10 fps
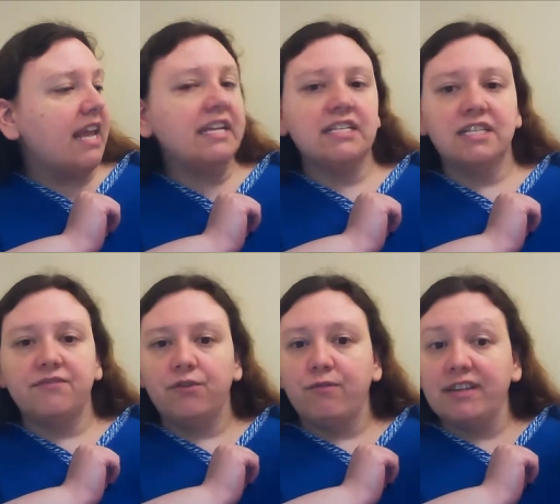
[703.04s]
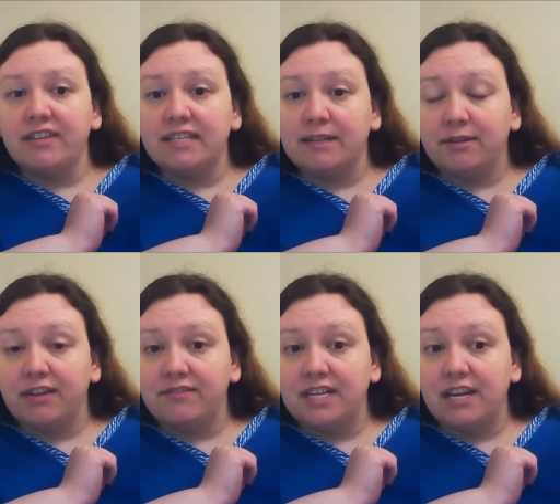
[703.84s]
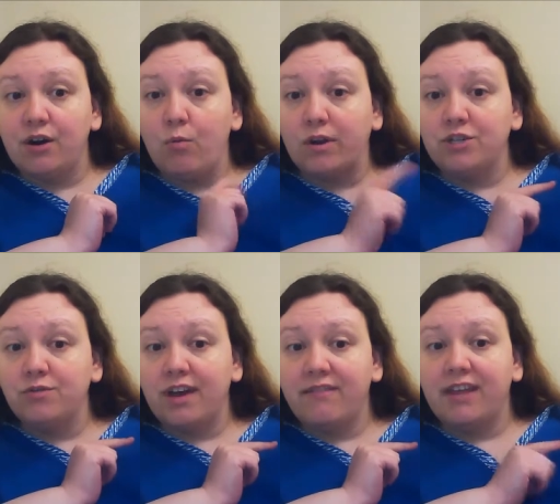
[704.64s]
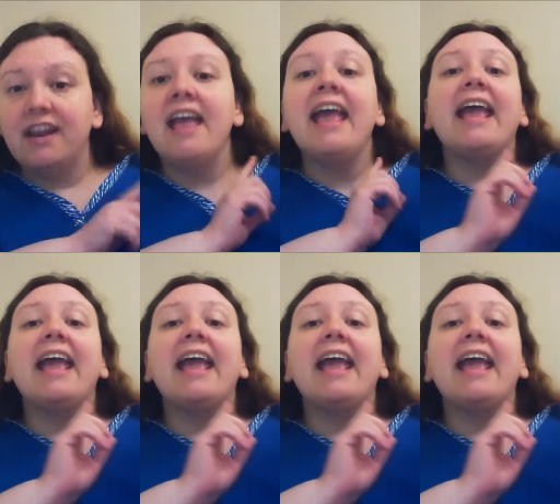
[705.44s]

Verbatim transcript: And if you read this, I would love to hear what you thought of it.